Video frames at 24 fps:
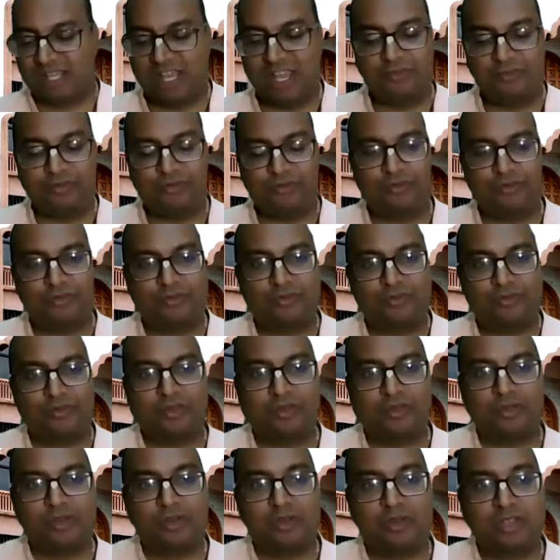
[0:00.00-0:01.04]
if
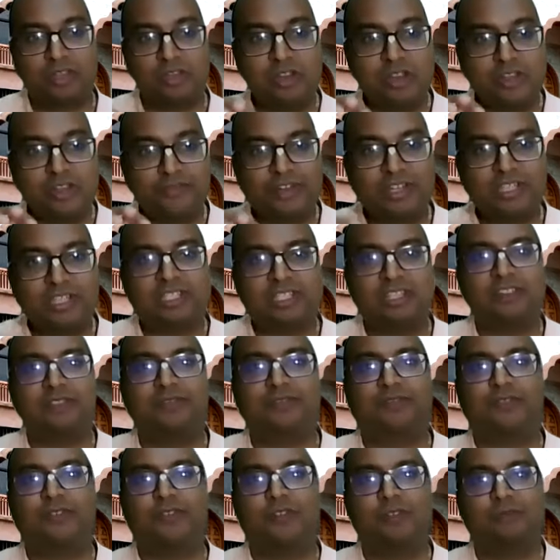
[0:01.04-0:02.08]
universal
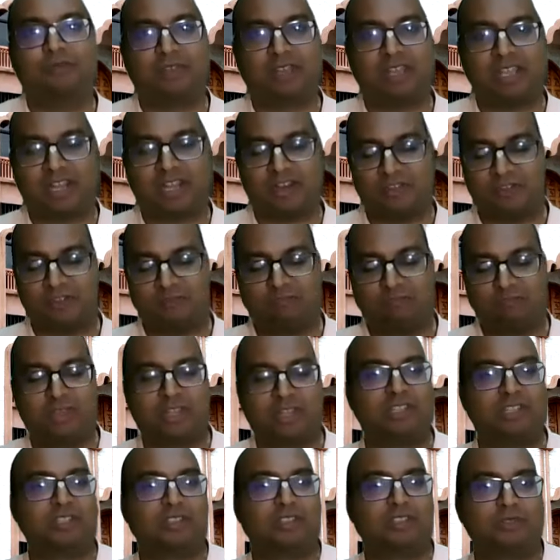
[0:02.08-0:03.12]
form cannot
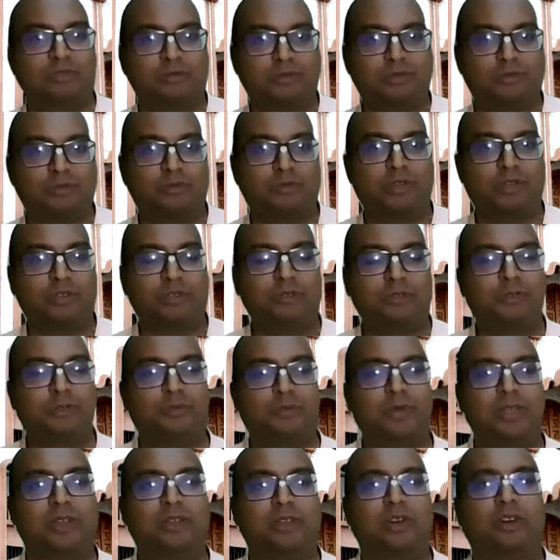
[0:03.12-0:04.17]
be understood, what to
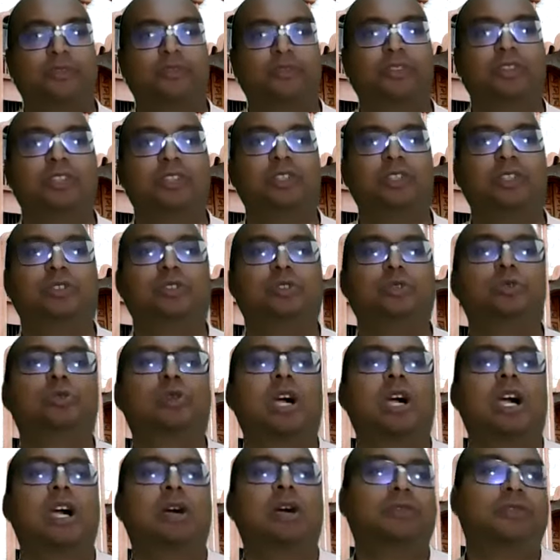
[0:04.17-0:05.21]
speak of the
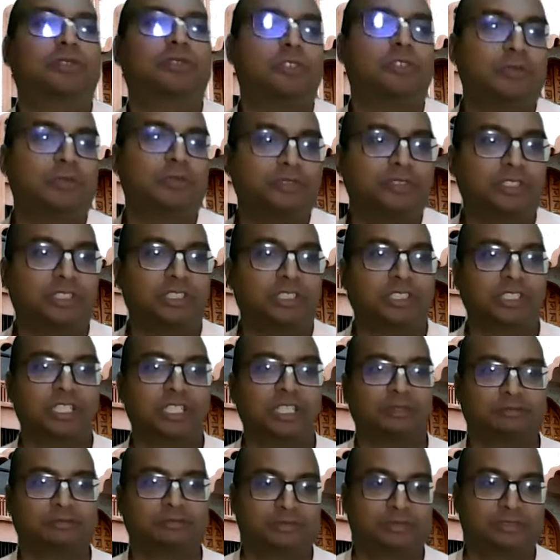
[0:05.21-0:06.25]
two-armed form of
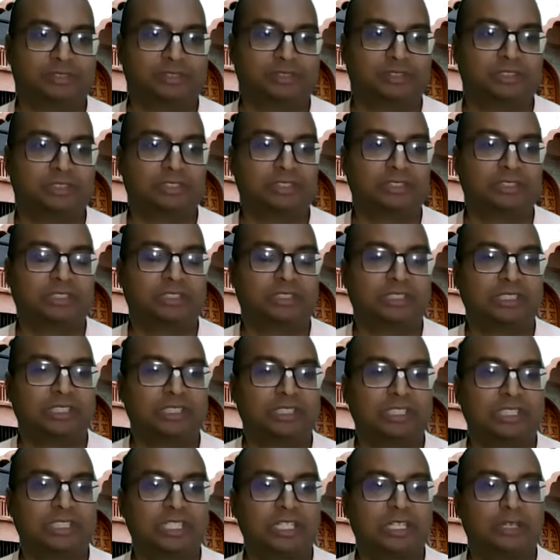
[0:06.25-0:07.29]
Krishna?
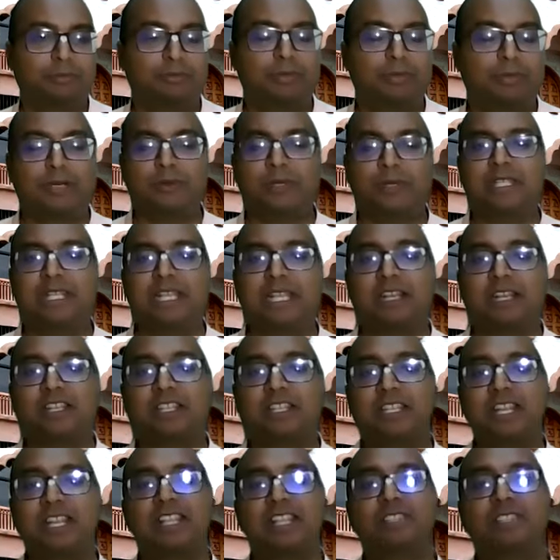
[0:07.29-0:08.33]
But we see
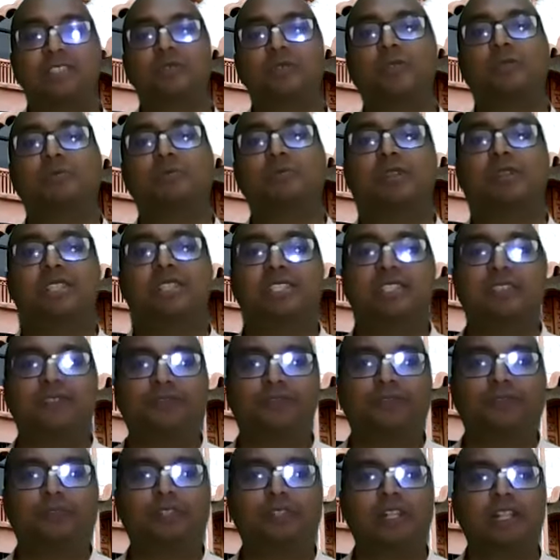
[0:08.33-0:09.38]
Krishna is so
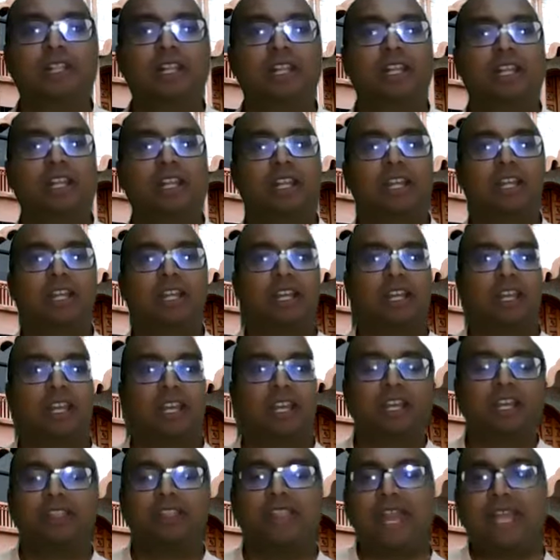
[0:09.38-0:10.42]
merciful
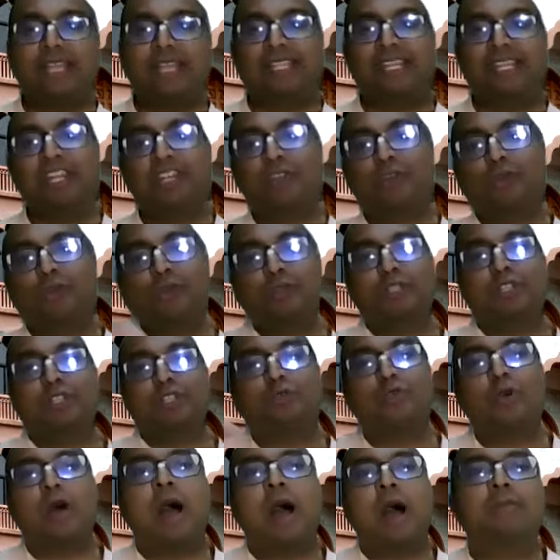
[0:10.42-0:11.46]
that he shows
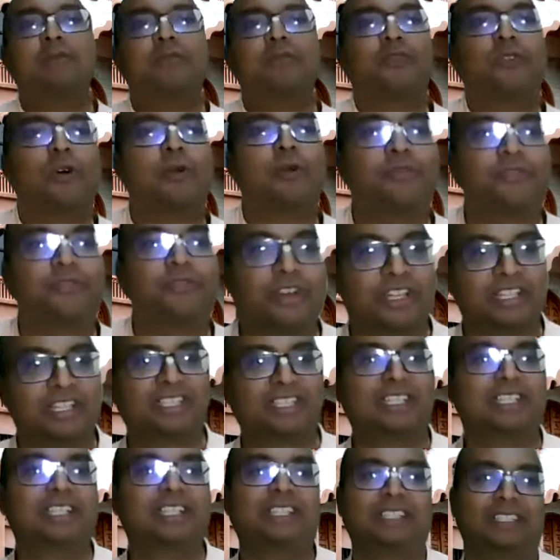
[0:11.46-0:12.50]
the two-armed form
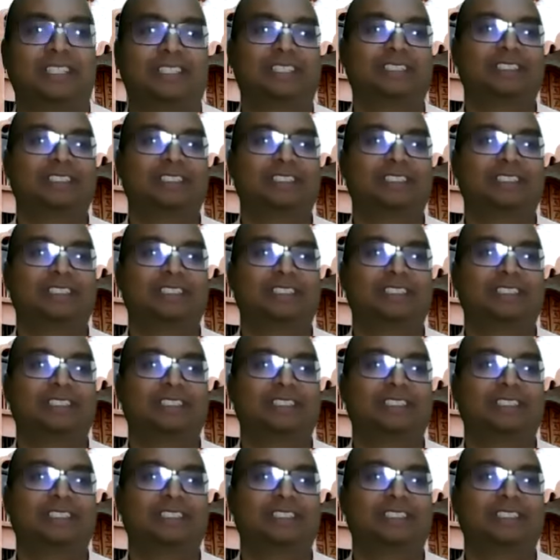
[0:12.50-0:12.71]
first.